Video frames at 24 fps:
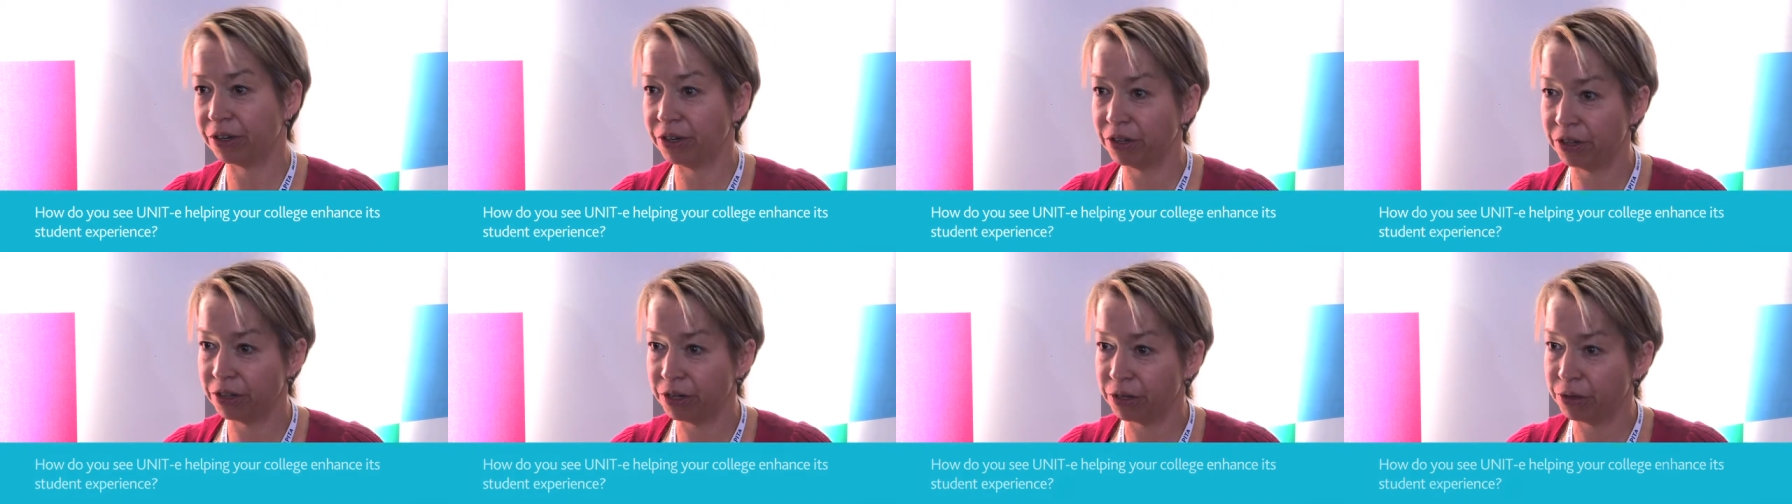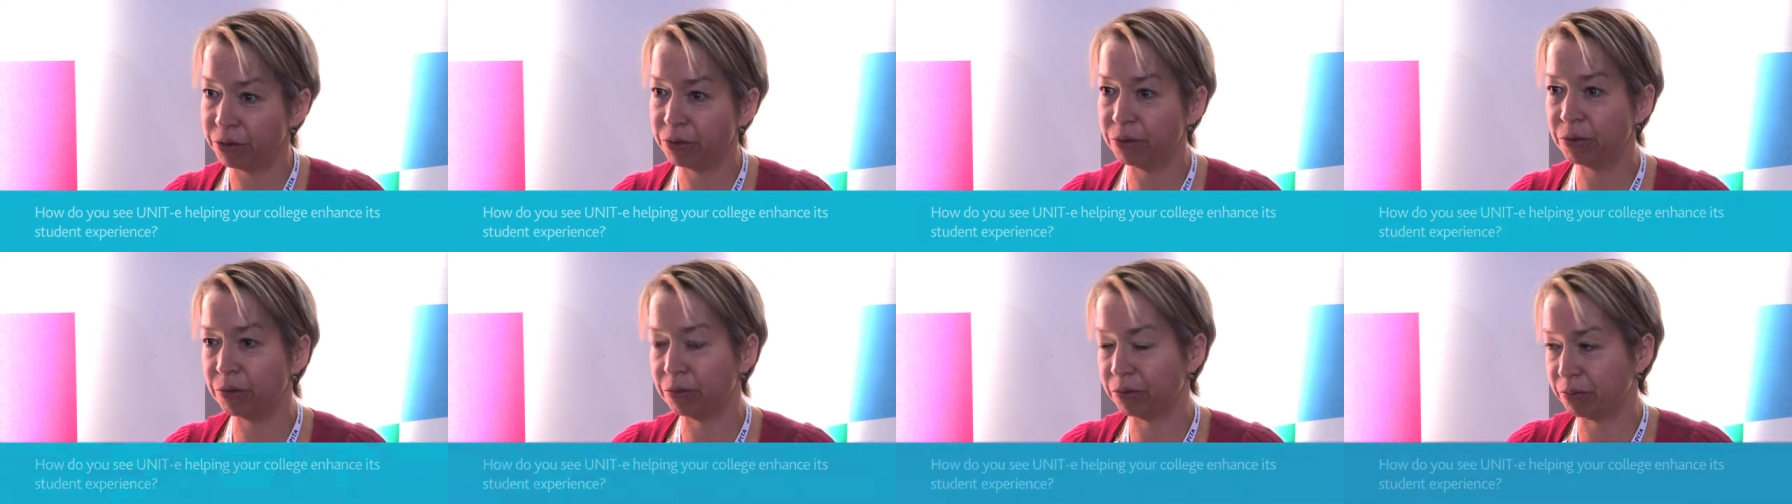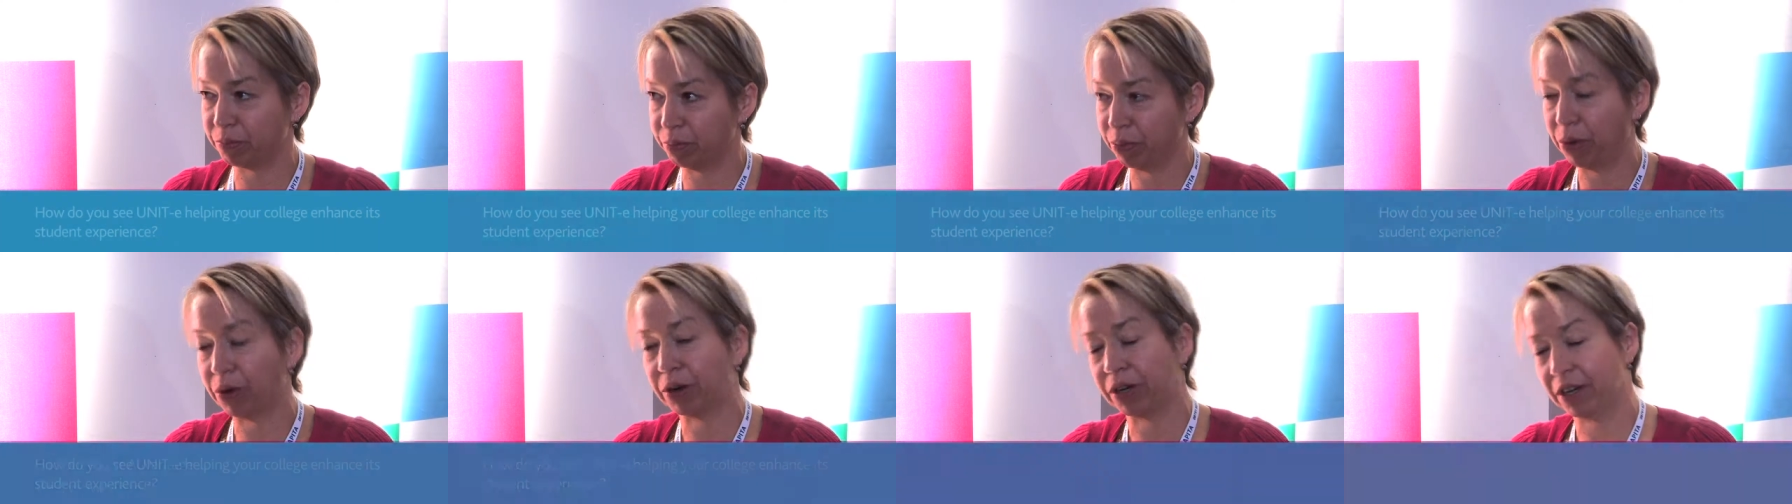The new
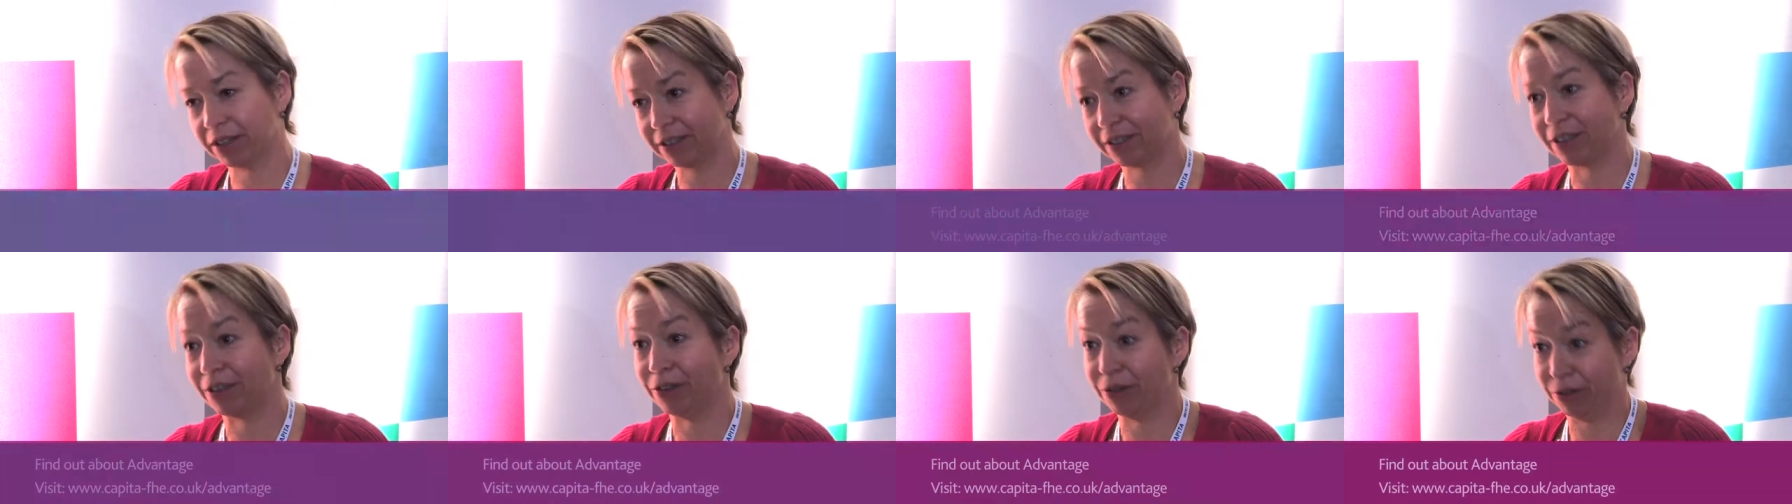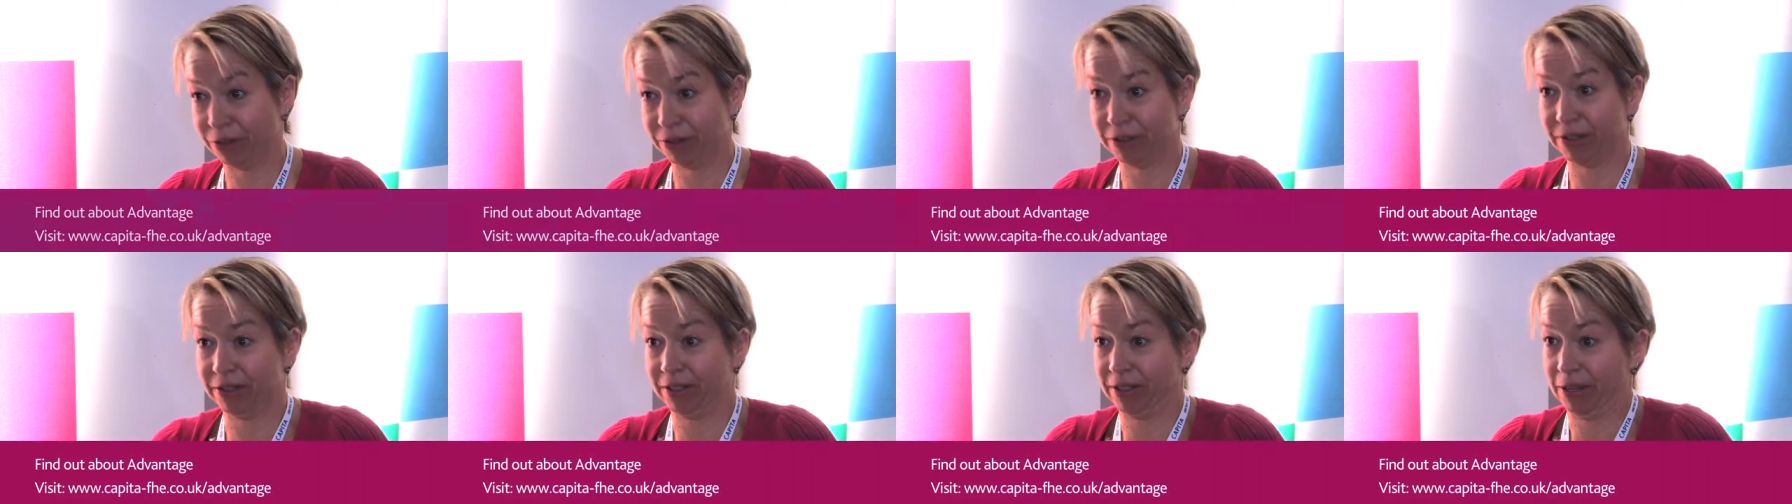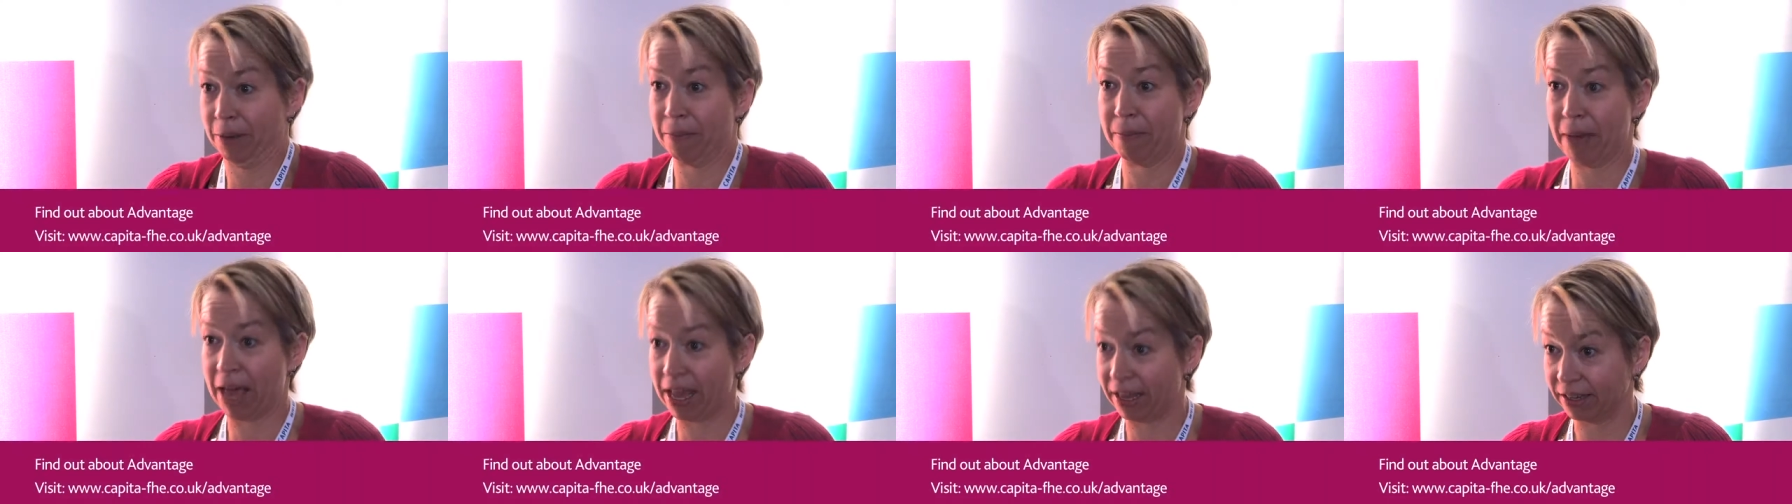product looks
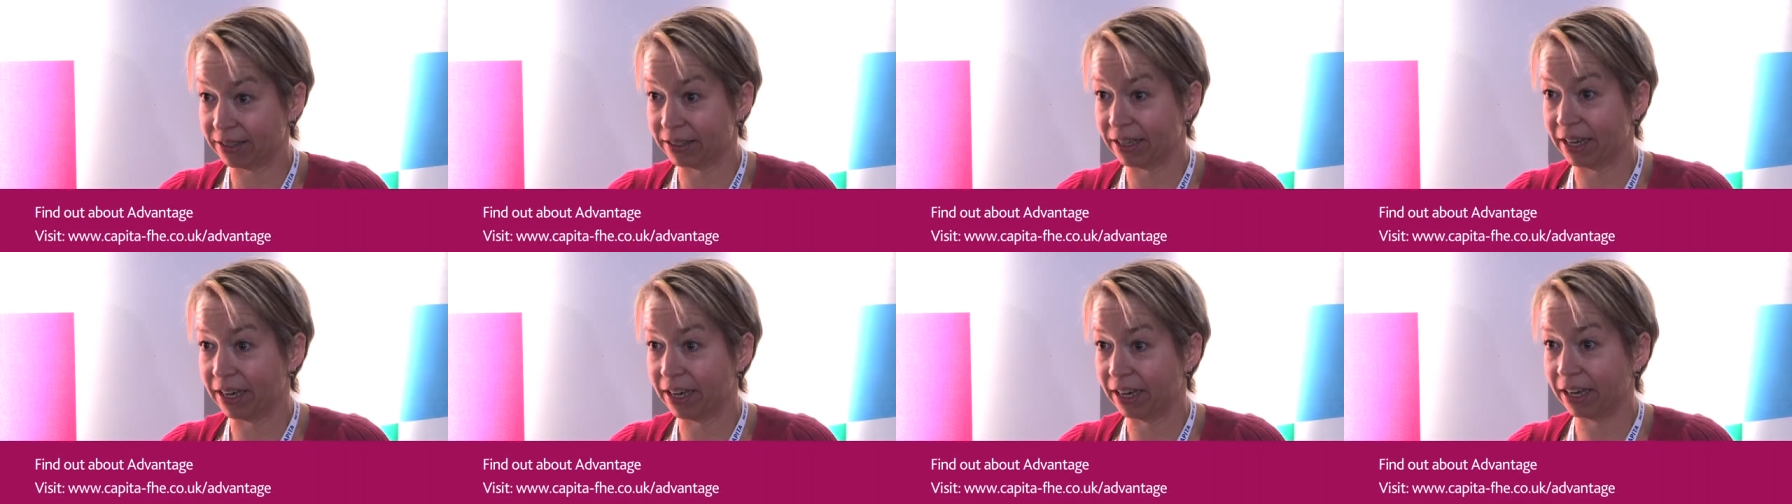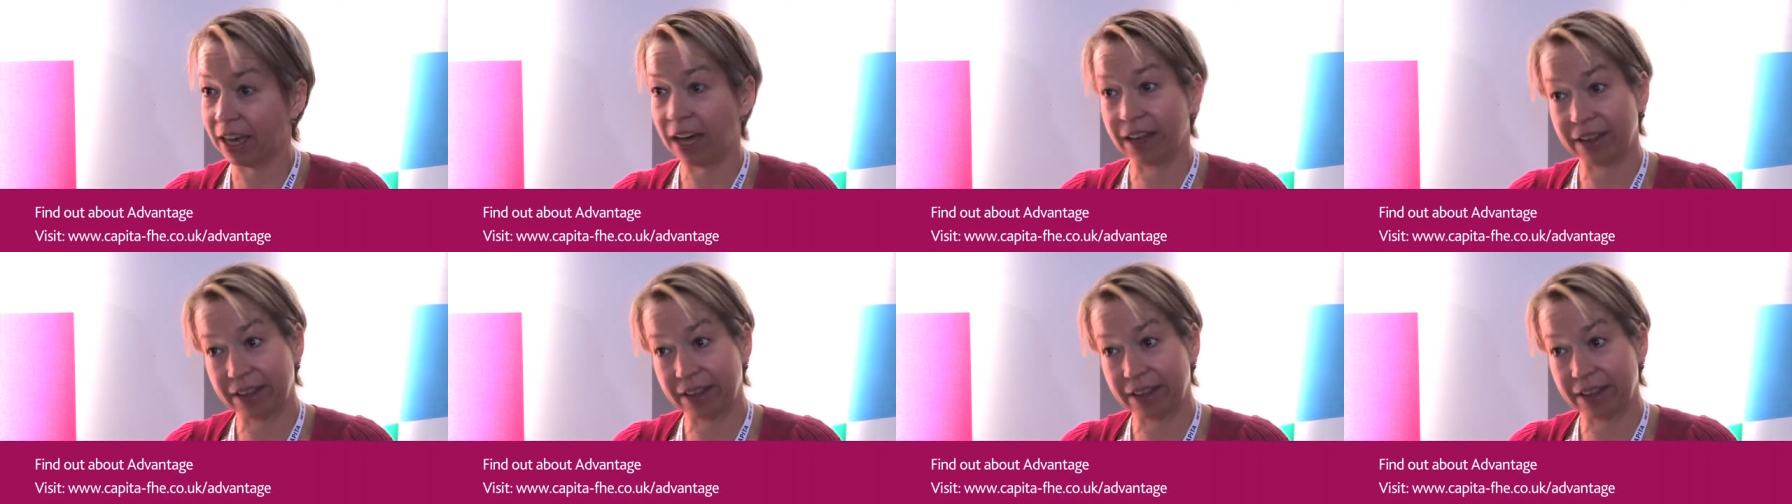amazing,